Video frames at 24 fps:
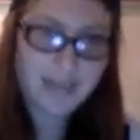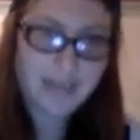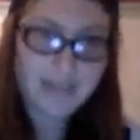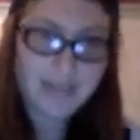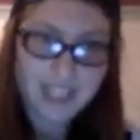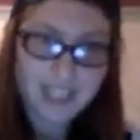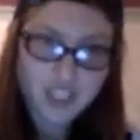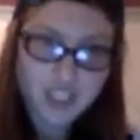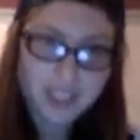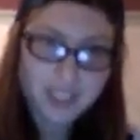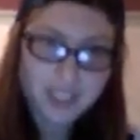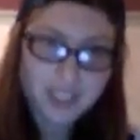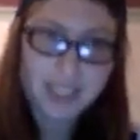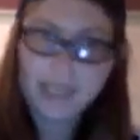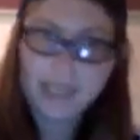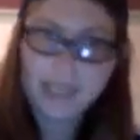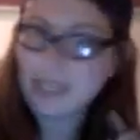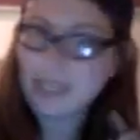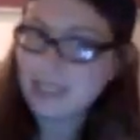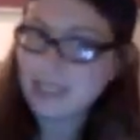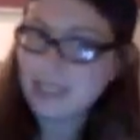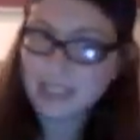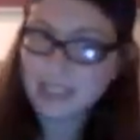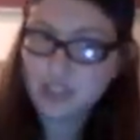I have Tetris. I
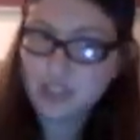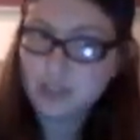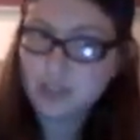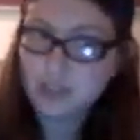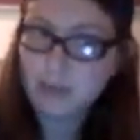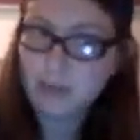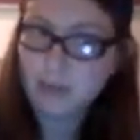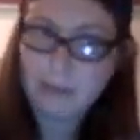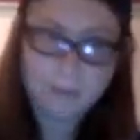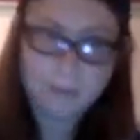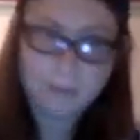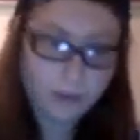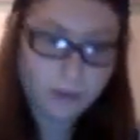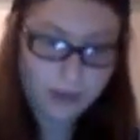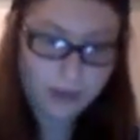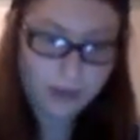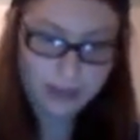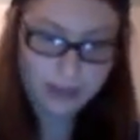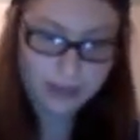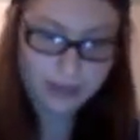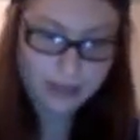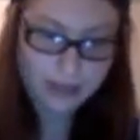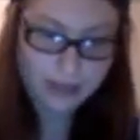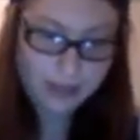like Tetris when I'm
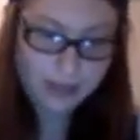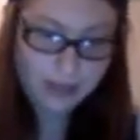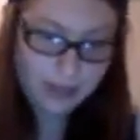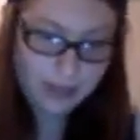bored.